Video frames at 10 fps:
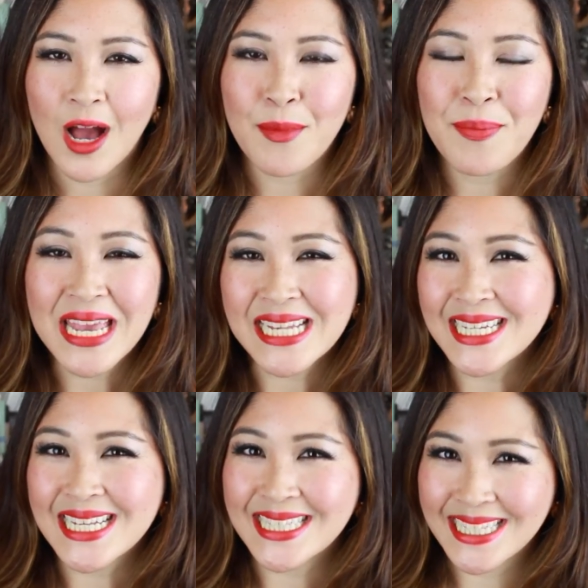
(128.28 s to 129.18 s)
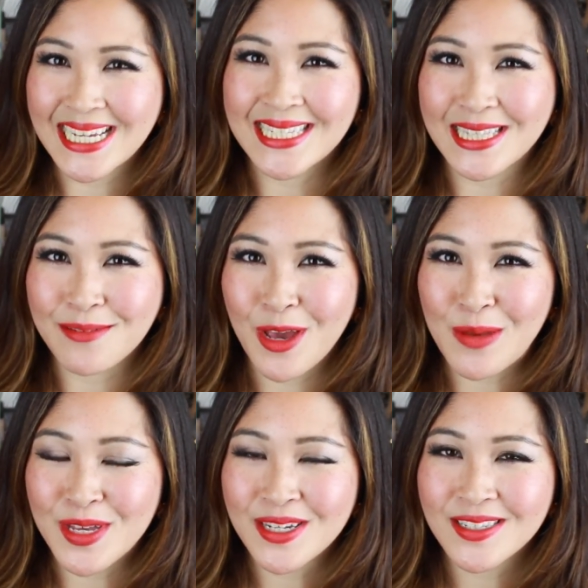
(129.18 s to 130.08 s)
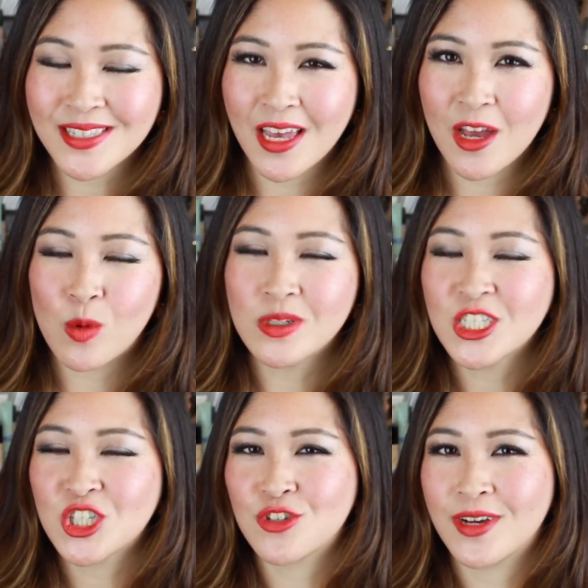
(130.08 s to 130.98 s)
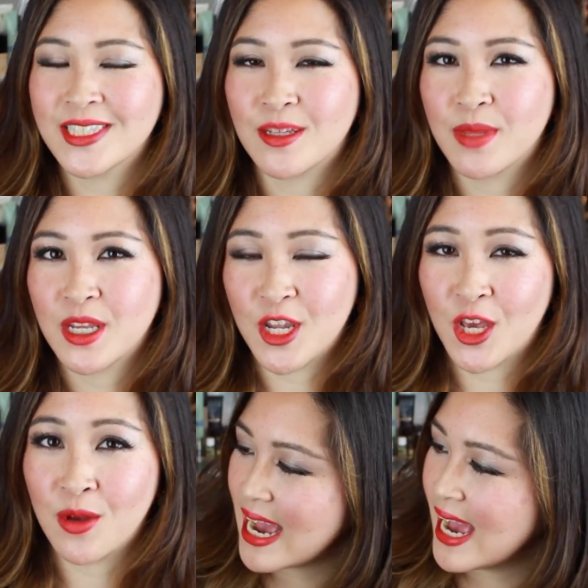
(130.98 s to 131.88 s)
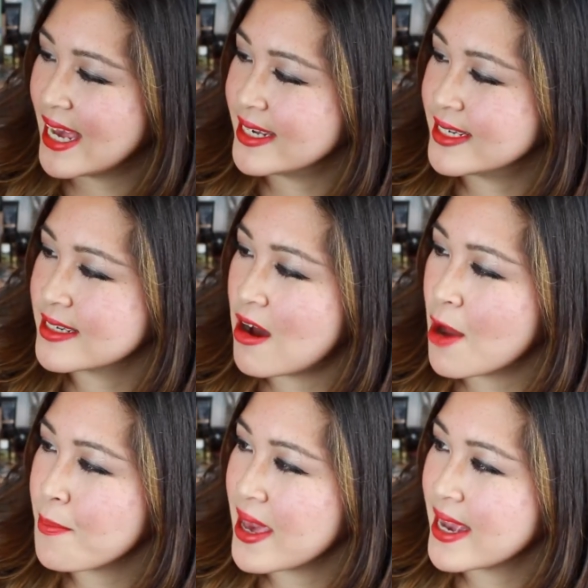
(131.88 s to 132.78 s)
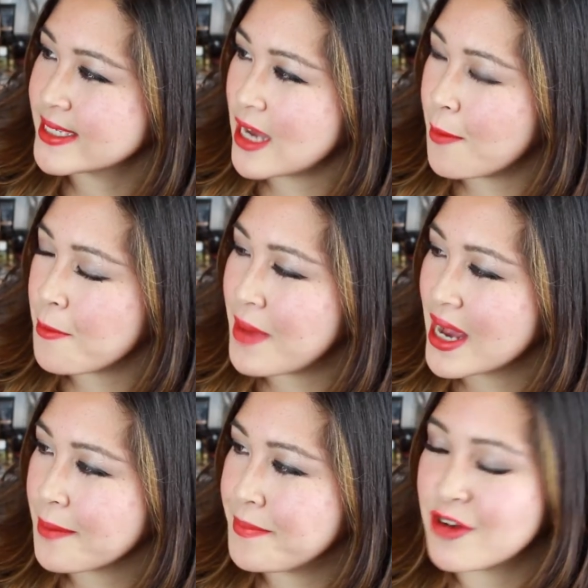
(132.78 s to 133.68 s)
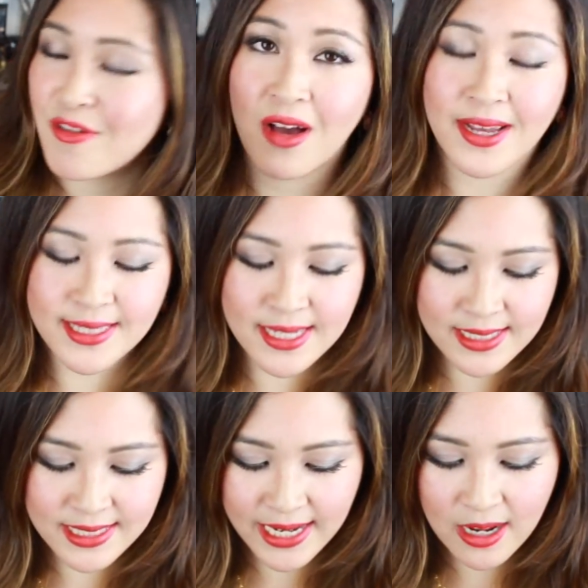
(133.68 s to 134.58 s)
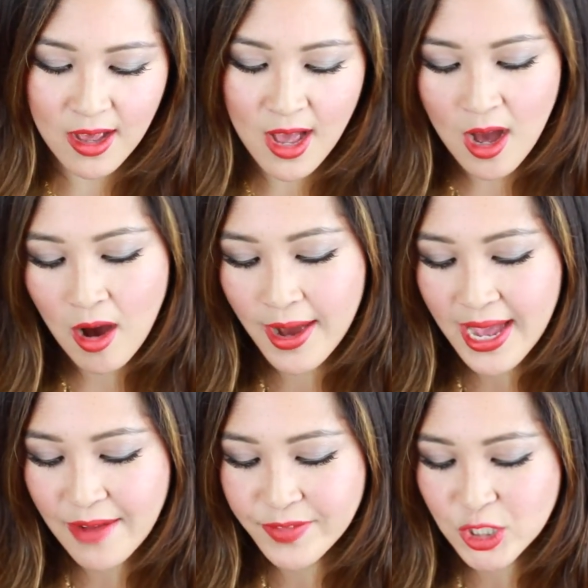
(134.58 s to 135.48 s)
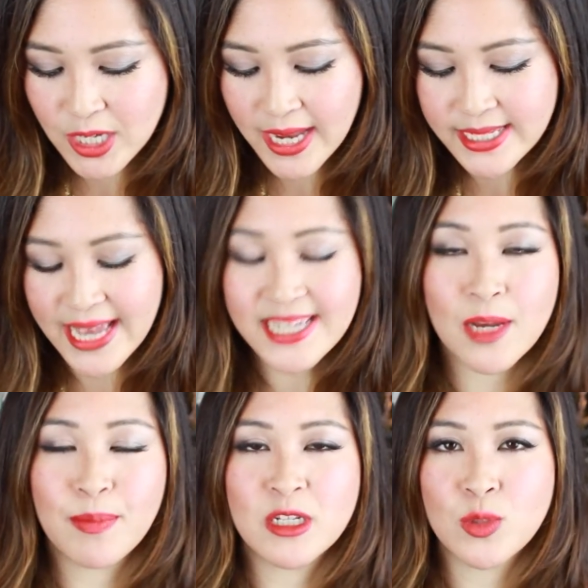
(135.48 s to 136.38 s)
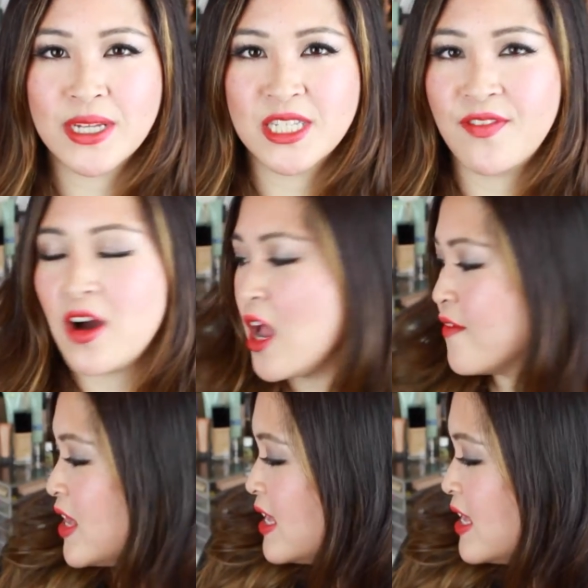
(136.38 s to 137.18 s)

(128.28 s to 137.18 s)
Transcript: I'm a bit into concealers at the moment, so I wanted to try something new, and I picked up MAC Mineralize Concealer. I have the shade NW25.